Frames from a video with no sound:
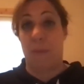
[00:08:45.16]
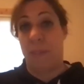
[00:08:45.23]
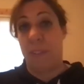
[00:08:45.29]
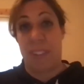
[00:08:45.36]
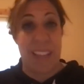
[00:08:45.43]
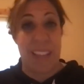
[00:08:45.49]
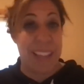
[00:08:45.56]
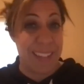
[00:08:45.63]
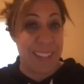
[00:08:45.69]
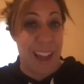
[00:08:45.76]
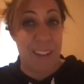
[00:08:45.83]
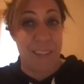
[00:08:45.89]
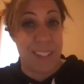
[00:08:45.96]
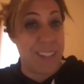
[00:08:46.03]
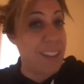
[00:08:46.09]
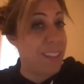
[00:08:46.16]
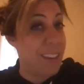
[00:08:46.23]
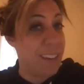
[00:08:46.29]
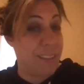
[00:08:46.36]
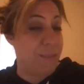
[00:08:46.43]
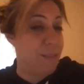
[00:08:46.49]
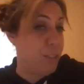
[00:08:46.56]
$50,000 is nothing to
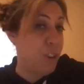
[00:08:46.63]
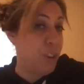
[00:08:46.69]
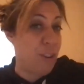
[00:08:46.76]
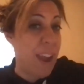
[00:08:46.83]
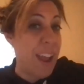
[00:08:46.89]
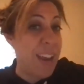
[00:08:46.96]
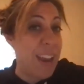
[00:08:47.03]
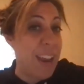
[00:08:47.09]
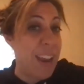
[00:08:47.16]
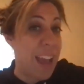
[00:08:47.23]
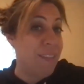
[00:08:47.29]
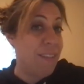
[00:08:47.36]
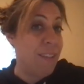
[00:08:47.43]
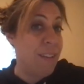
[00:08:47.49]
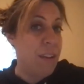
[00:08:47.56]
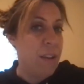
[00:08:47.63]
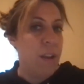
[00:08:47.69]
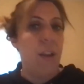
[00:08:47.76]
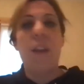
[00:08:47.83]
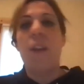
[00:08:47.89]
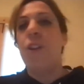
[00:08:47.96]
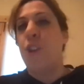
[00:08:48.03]
turn your head at,
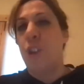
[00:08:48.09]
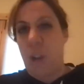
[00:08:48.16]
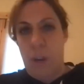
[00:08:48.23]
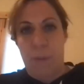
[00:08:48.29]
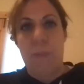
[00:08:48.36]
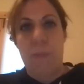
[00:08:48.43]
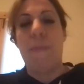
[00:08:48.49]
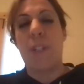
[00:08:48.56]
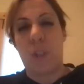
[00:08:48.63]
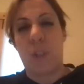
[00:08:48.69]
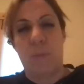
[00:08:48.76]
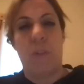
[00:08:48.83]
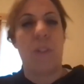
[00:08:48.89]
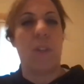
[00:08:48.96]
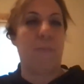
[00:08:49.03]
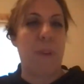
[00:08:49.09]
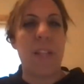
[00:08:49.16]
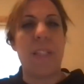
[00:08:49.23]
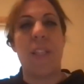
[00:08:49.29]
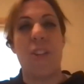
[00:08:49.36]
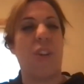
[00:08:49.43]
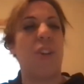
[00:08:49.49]
you're going to be miserable and depressed
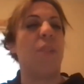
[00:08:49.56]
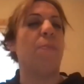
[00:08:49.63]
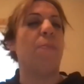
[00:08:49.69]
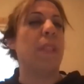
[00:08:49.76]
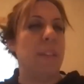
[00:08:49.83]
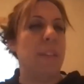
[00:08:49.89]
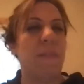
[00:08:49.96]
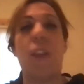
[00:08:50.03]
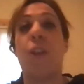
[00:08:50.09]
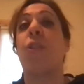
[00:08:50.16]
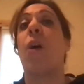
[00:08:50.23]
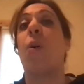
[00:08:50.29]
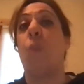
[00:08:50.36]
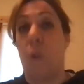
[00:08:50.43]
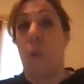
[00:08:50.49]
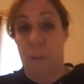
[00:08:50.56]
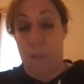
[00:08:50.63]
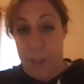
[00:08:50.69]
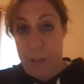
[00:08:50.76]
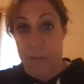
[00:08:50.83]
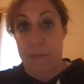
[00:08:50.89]
and you're going to believe that you're not worth it